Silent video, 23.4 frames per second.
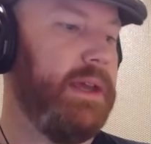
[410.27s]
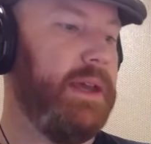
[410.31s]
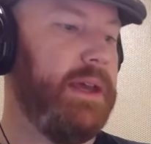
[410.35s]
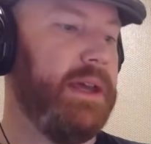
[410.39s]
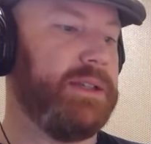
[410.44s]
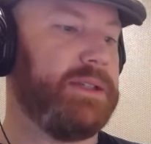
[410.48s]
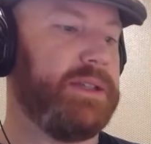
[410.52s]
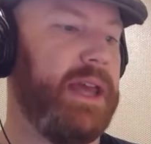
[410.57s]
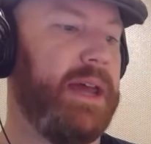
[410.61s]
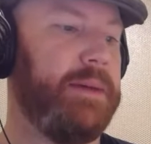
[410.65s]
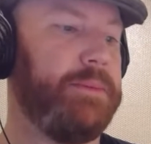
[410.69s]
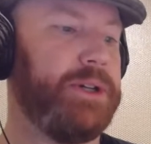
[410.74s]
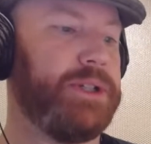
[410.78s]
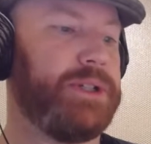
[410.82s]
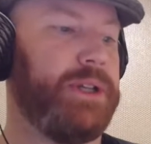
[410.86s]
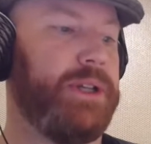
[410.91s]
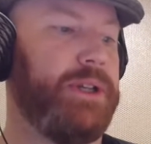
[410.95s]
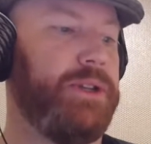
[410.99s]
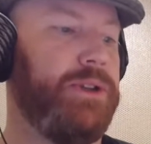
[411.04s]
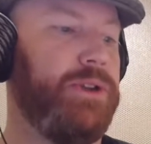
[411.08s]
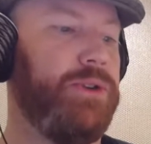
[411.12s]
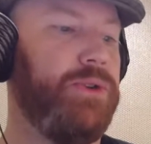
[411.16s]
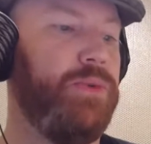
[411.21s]
Establish a
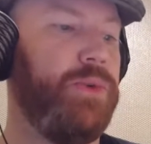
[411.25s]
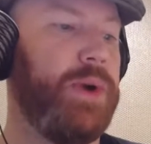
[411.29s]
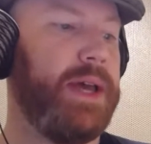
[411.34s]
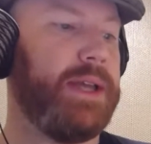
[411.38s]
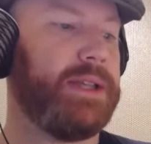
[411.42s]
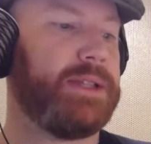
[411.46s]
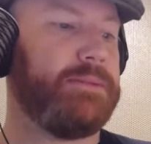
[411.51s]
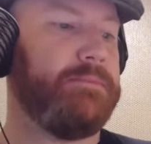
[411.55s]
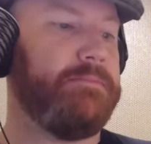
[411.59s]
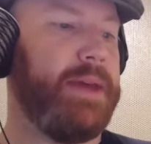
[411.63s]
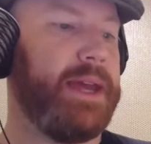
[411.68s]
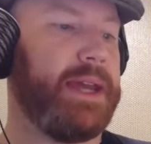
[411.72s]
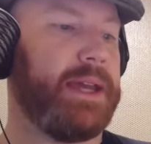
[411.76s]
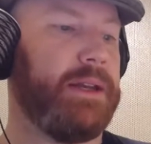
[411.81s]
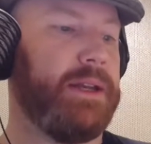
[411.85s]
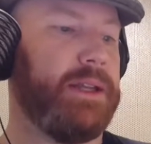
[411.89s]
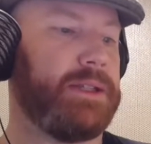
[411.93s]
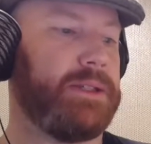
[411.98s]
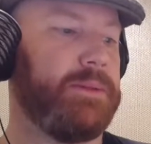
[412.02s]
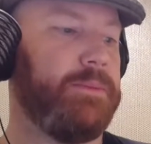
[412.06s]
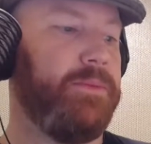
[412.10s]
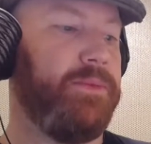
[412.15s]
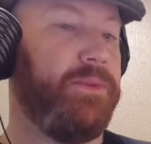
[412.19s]
U.S.
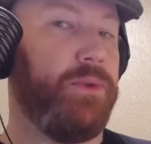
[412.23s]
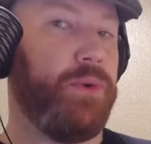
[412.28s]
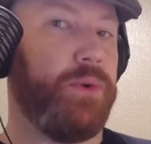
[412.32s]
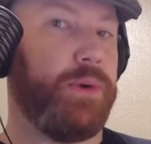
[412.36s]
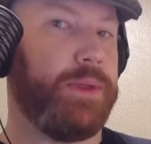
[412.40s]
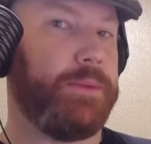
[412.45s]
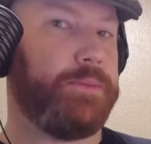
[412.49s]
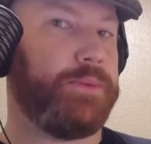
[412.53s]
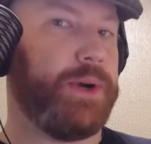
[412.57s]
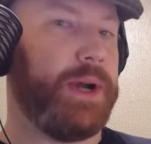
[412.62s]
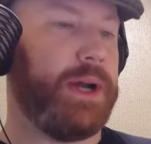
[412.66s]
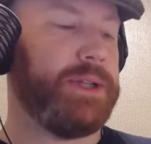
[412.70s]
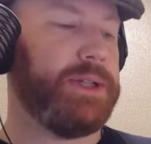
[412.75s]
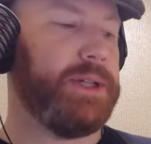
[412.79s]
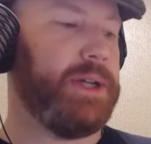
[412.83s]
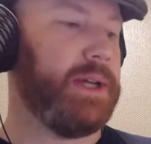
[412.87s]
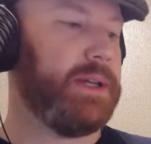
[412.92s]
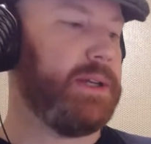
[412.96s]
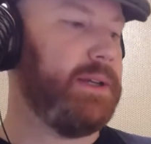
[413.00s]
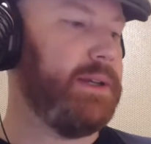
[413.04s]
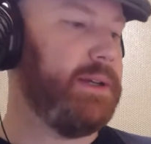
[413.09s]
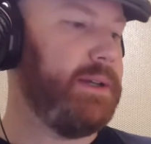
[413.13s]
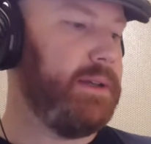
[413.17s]
mechanism for the
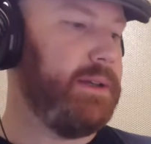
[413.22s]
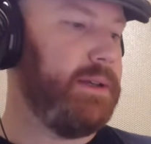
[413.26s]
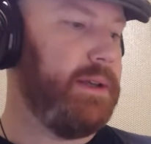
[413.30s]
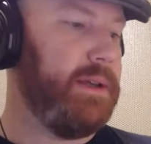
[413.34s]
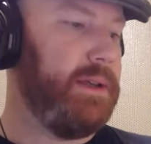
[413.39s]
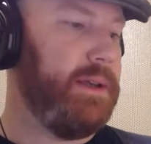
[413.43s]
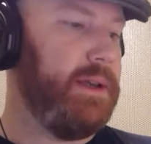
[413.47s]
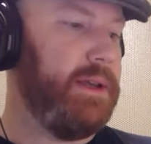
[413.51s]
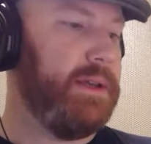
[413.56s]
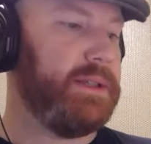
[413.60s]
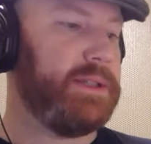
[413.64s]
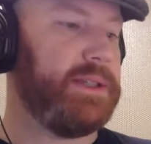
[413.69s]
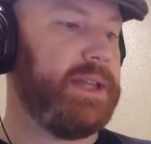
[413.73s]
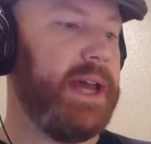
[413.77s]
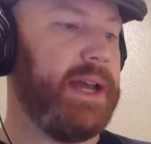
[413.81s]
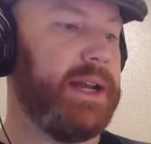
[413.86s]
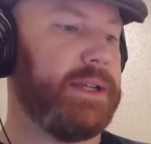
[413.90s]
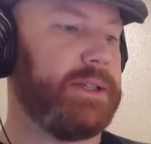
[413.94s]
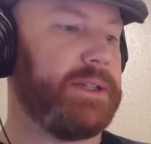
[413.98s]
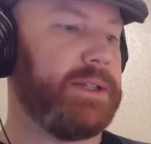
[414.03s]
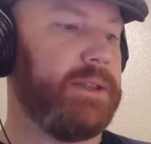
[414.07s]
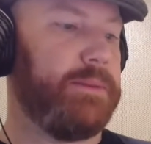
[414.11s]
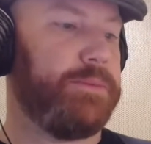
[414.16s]
project.
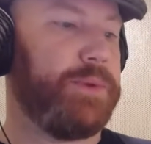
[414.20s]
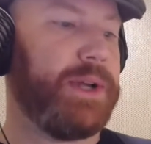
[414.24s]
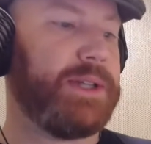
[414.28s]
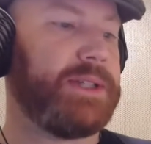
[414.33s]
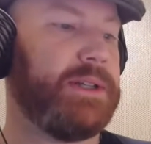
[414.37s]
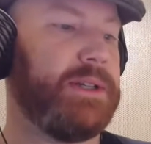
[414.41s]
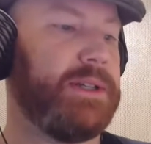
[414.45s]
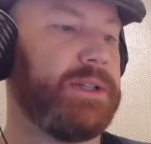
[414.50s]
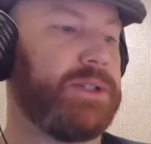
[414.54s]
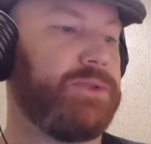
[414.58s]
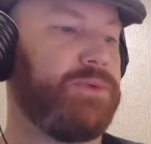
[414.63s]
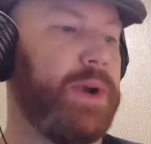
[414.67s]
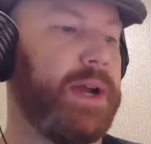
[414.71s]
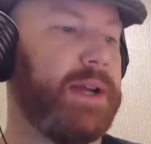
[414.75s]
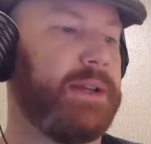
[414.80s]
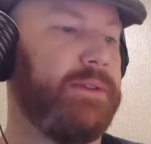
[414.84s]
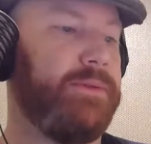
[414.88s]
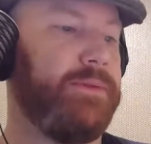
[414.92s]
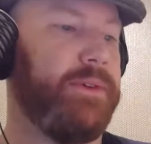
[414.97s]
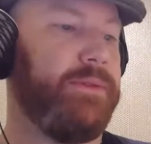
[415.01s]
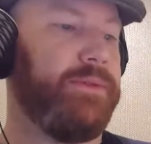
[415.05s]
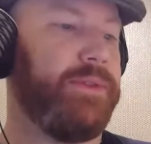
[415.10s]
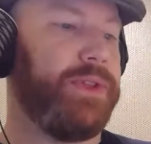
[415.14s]
Status. The President's
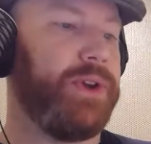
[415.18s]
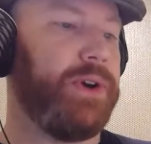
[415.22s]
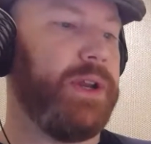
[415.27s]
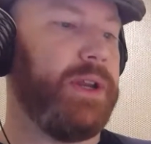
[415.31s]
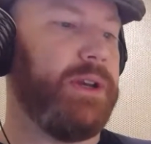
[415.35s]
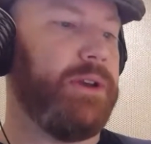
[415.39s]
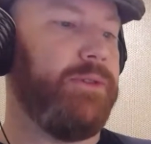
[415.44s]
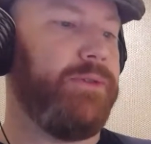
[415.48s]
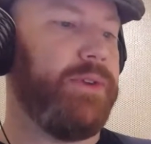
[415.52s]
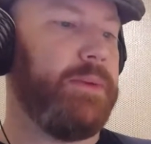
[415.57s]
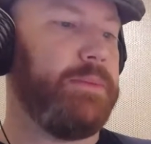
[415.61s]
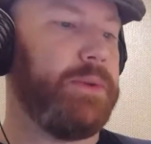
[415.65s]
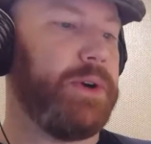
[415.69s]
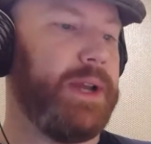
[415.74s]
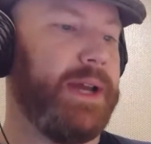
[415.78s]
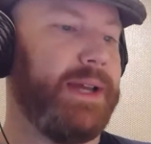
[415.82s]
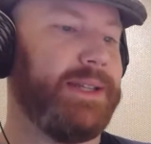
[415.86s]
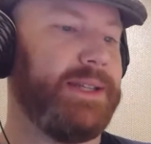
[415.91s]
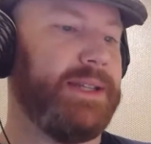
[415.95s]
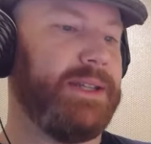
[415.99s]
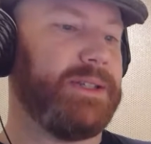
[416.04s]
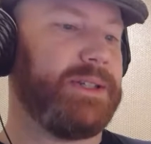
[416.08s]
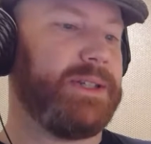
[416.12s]
Directive of 30 November
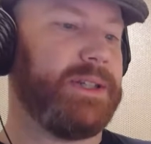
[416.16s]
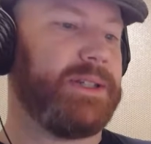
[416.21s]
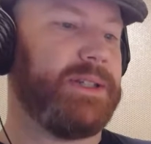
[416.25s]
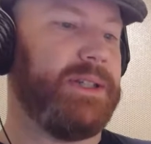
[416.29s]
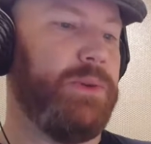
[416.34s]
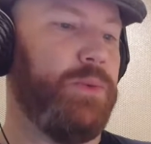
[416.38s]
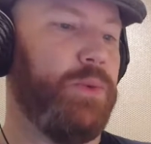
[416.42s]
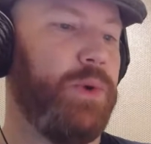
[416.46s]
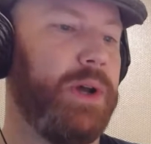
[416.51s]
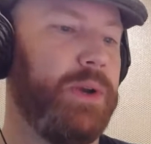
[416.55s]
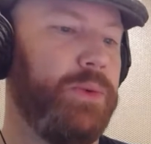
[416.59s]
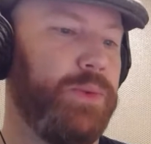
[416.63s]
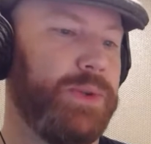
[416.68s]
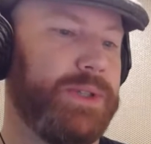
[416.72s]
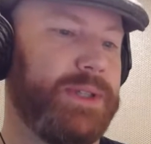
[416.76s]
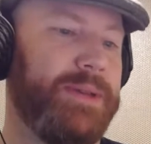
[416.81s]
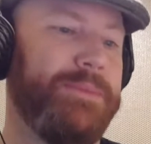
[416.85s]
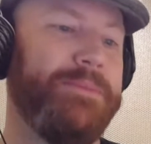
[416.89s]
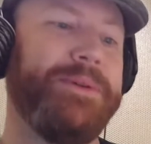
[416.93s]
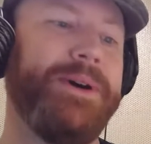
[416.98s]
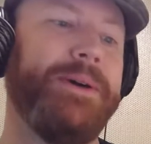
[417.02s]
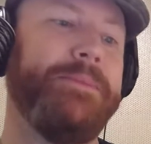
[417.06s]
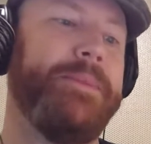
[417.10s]
1961 was
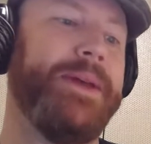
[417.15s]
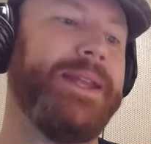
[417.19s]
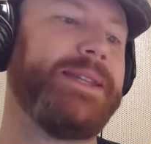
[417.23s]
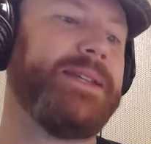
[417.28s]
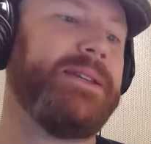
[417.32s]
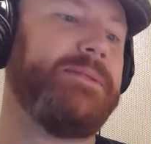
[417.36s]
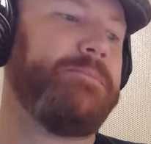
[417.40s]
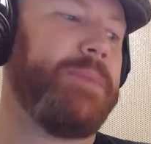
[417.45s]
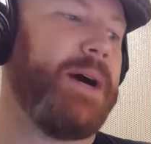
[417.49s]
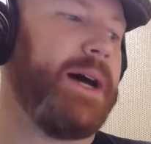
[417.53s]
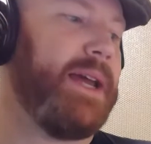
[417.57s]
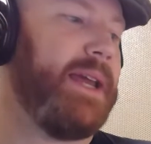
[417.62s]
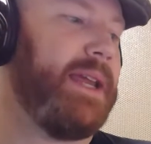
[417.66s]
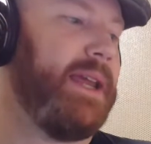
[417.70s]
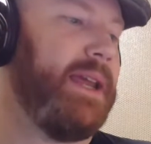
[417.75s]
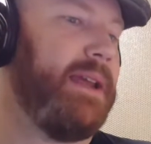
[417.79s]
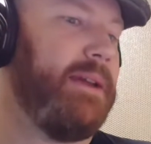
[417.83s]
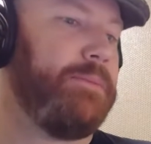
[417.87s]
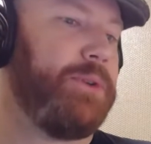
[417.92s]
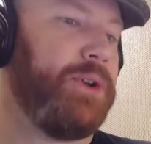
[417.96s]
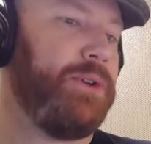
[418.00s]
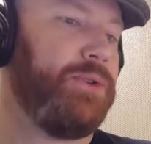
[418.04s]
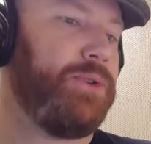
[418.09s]
implemented by
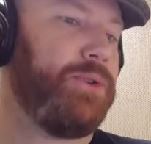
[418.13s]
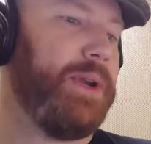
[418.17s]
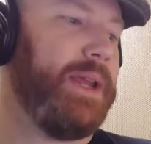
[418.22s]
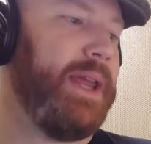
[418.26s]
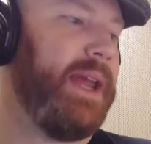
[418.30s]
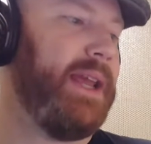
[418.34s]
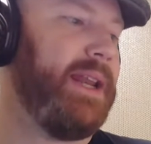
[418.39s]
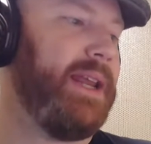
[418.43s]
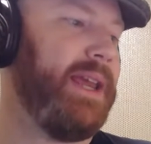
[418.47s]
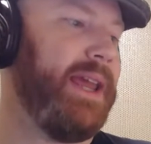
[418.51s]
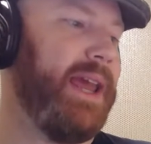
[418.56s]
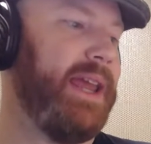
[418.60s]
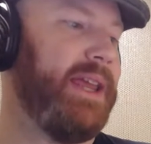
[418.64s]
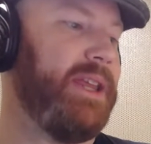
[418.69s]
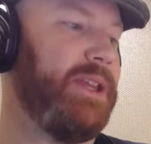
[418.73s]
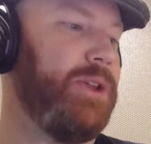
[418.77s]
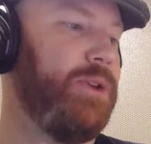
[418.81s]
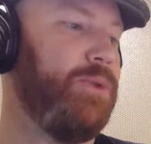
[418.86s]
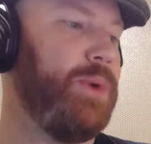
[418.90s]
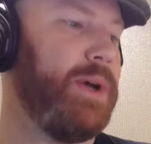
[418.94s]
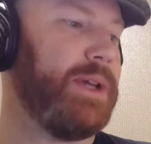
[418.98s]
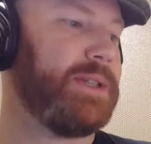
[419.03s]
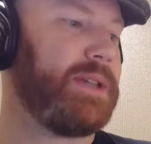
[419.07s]
creating a
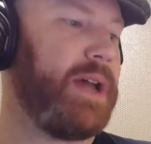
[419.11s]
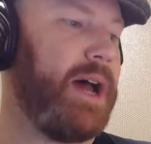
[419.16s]
U.S.